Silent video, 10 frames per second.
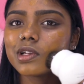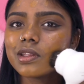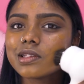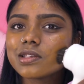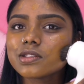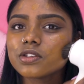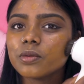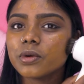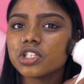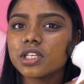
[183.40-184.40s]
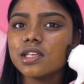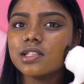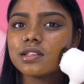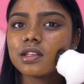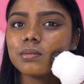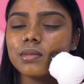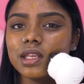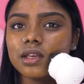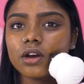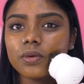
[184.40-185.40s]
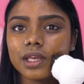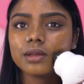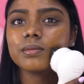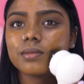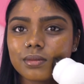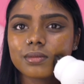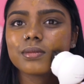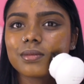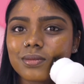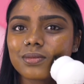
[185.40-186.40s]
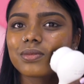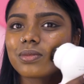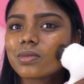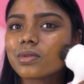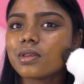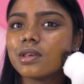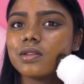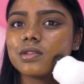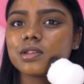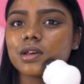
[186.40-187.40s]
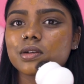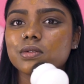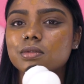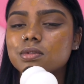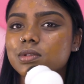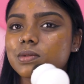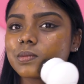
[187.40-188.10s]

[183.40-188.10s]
feel like this is so much easier than me going in circles.